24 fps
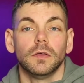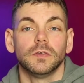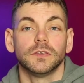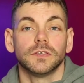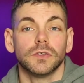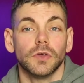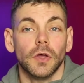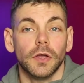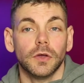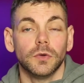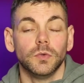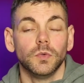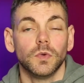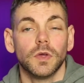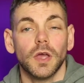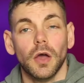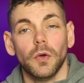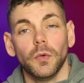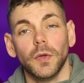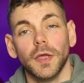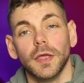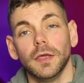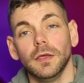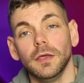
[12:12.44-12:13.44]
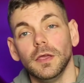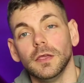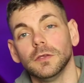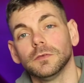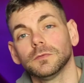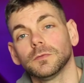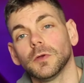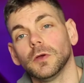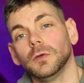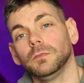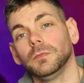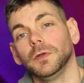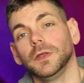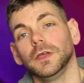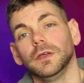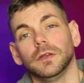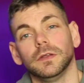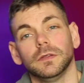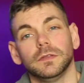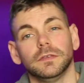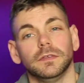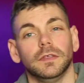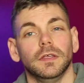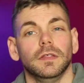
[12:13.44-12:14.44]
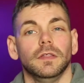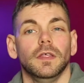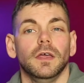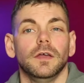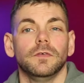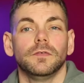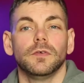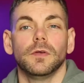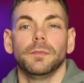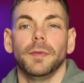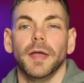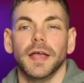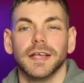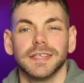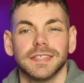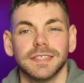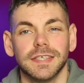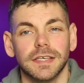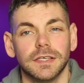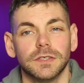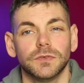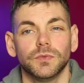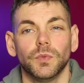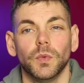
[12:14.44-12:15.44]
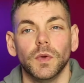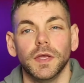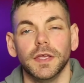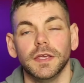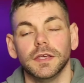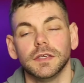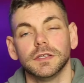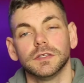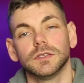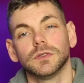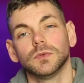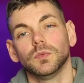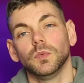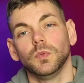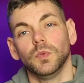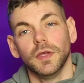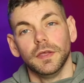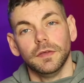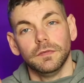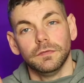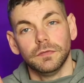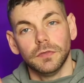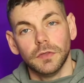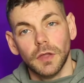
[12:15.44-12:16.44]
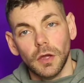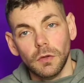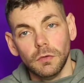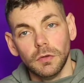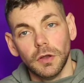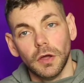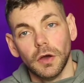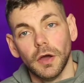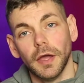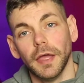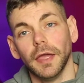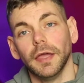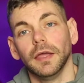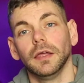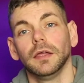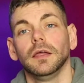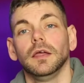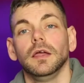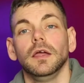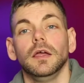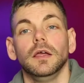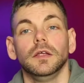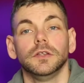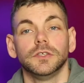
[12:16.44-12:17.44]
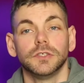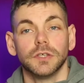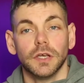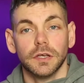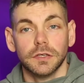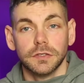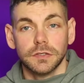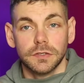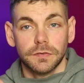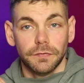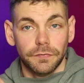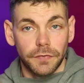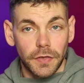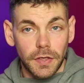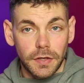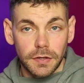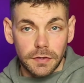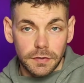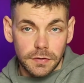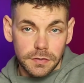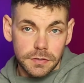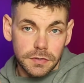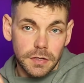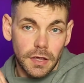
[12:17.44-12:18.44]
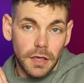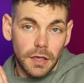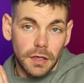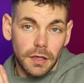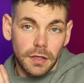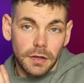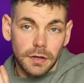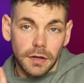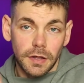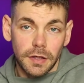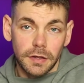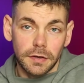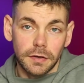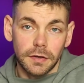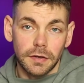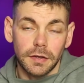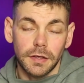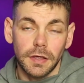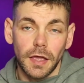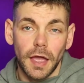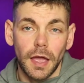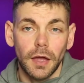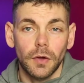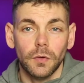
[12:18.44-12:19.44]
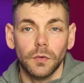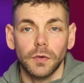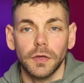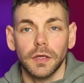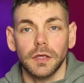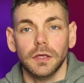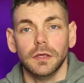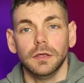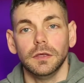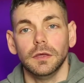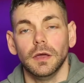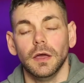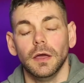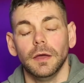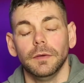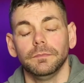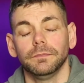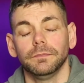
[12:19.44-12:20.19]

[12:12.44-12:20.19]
cycle going. It's probably going to sit there for about 6 weeks with no light, just feeding the tank and letting the algae